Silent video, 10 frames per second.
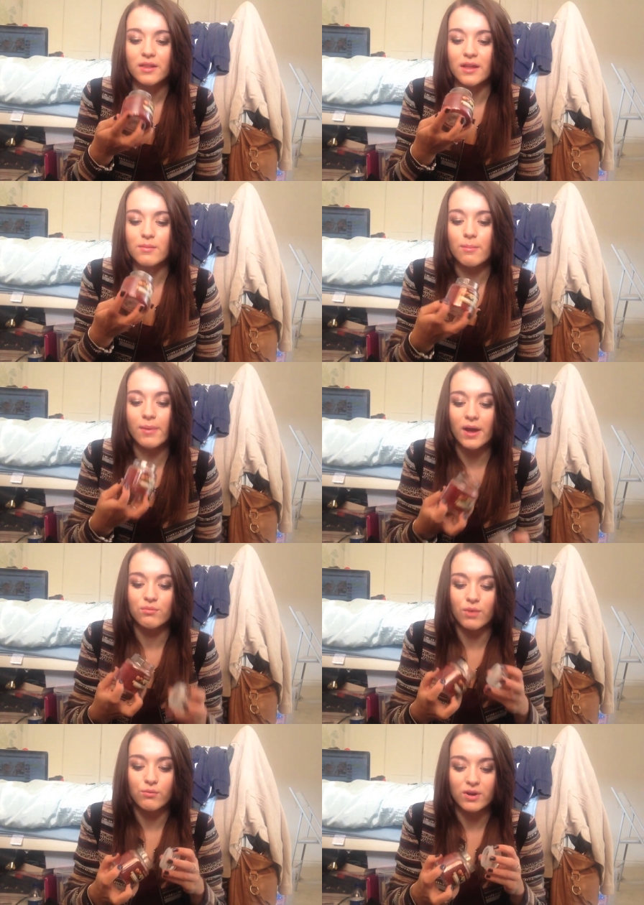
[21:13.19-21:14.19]
They
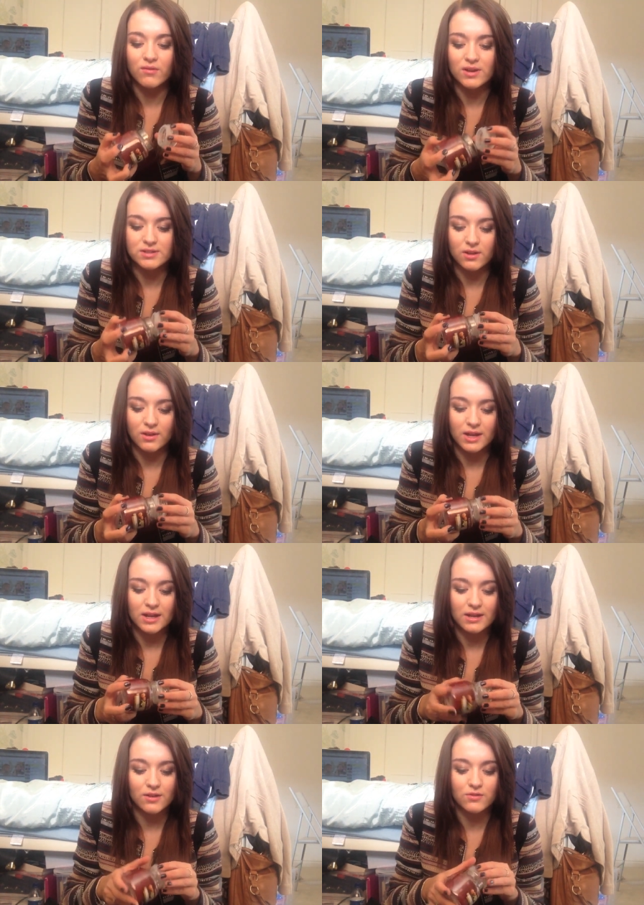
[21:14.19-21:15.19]
burn like really really slowly
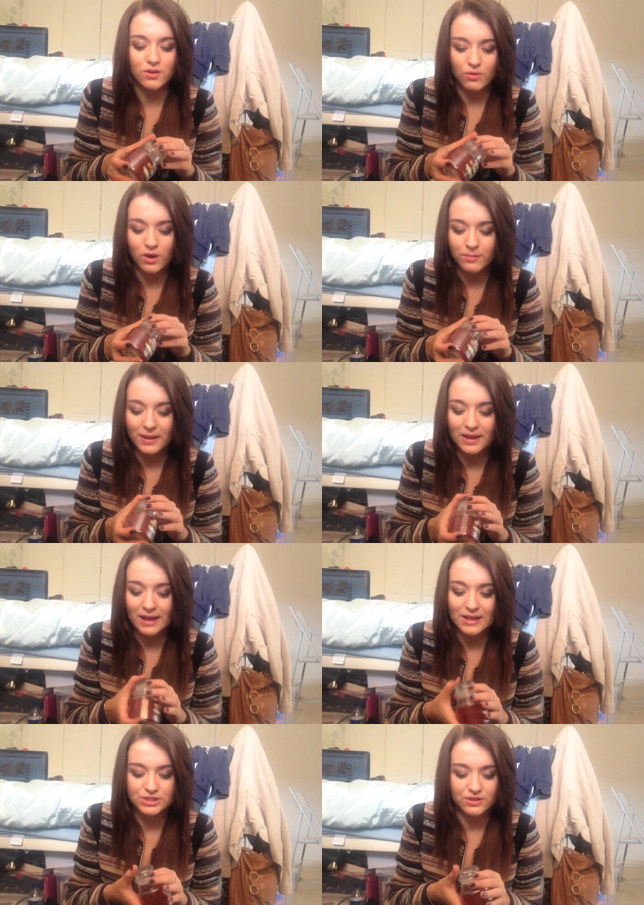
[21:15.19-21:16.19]
and now I've got quite a big
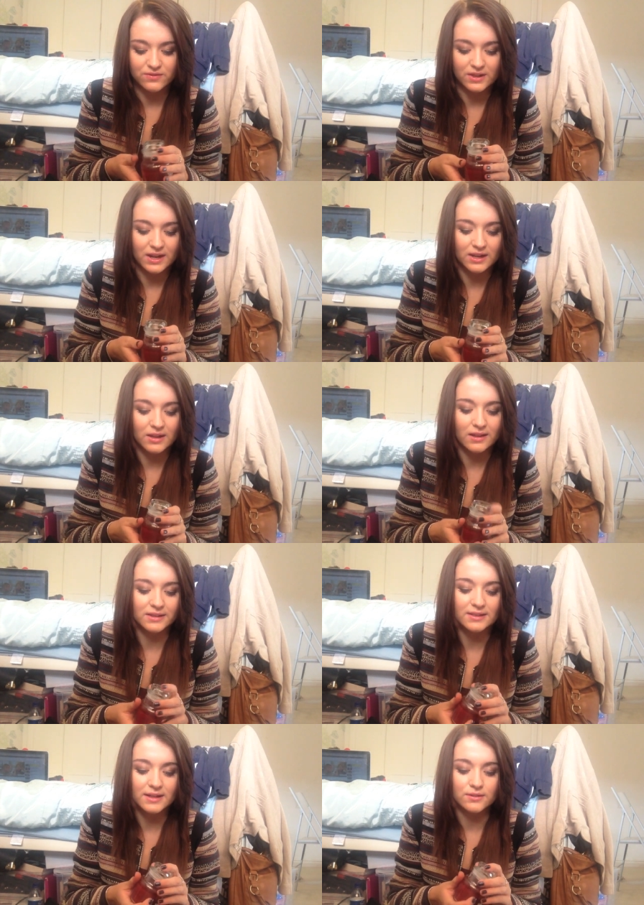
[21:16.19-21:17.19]
collection of the
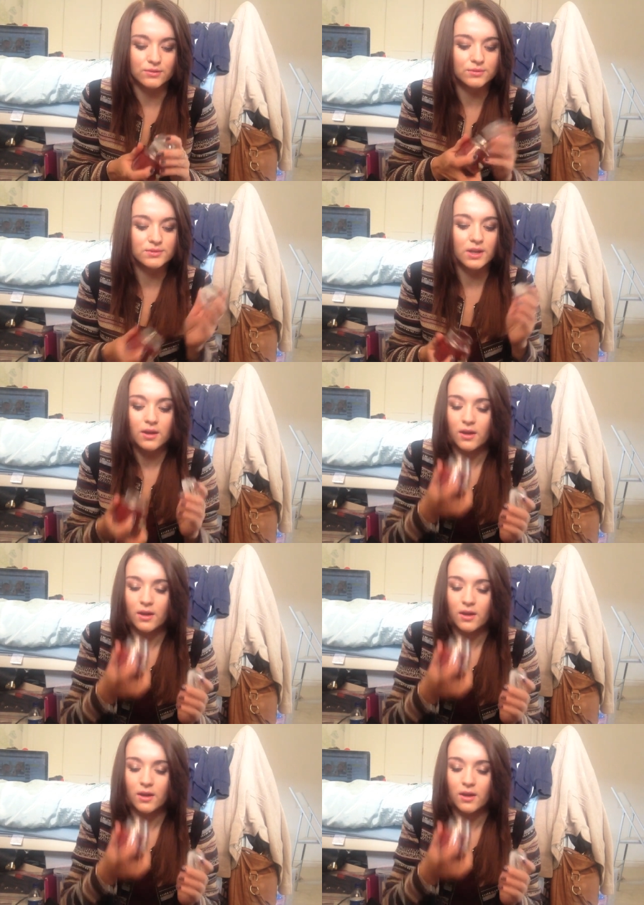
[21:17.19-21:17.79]
Yankee candles.